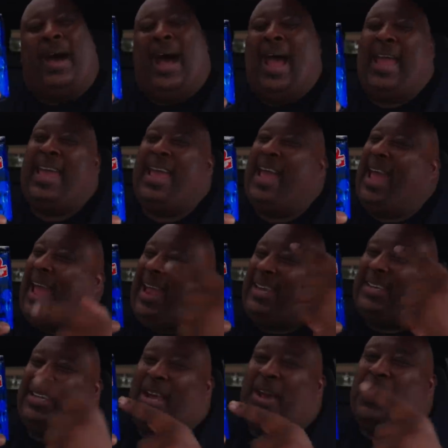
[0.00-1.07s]
by.
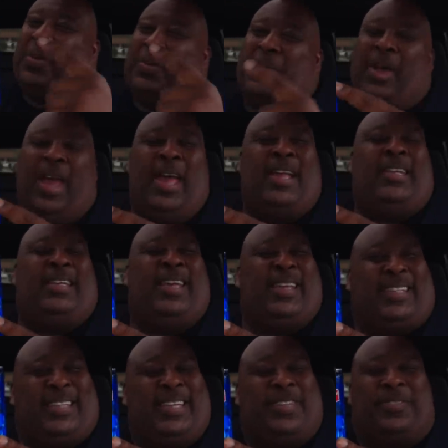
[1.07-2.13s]
And yo,
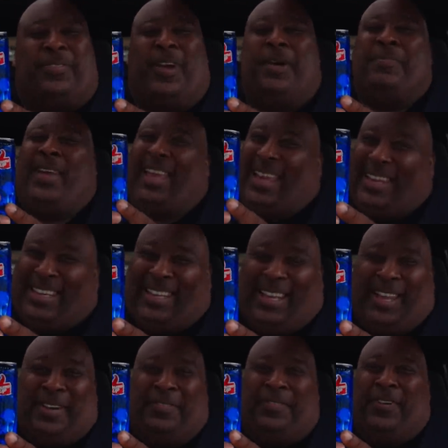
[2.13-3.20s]
this is from
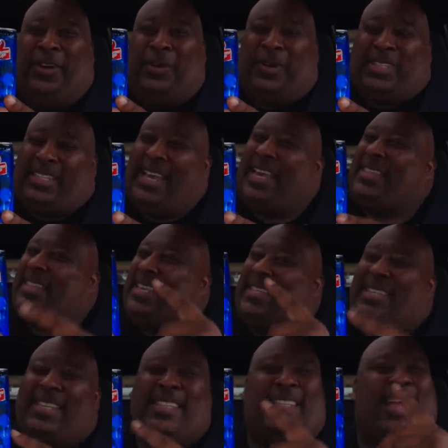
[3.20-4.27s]
India, folks.
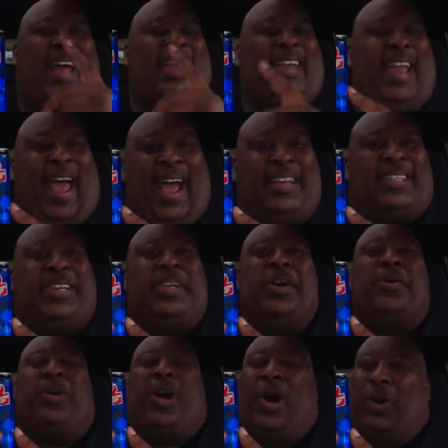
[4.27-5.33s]
This is their
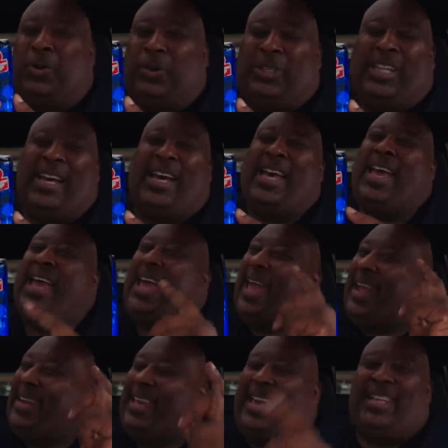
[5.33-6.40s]
national cola,
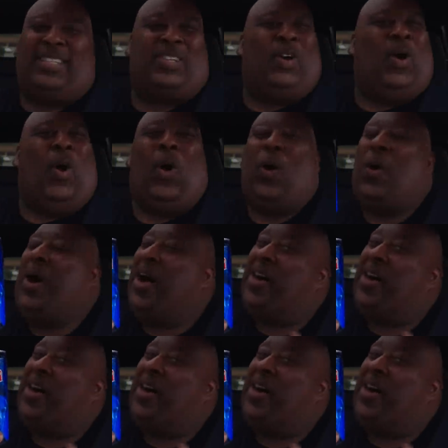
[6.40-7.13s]
and it's called